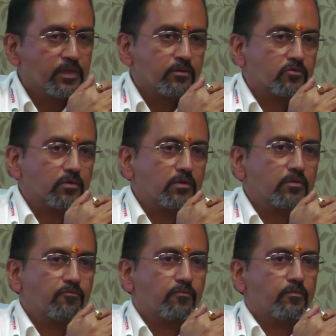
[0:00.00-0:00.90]

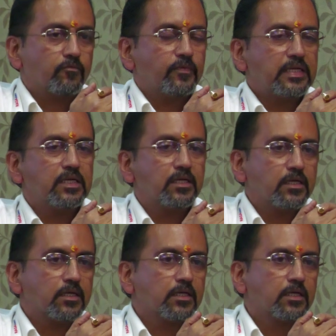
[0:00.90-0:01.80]
So
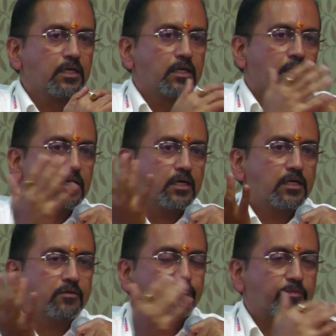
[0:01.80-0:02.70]
we
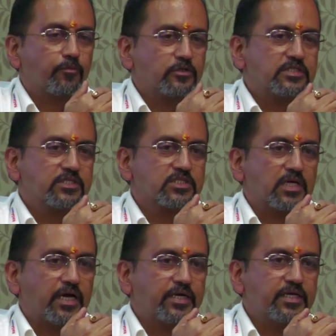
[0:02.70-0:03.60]
proposed this
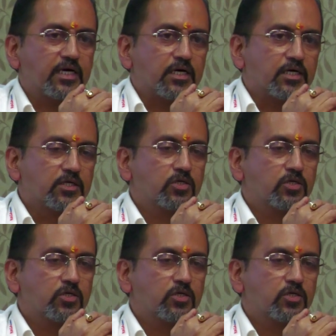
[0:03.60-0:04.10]
idea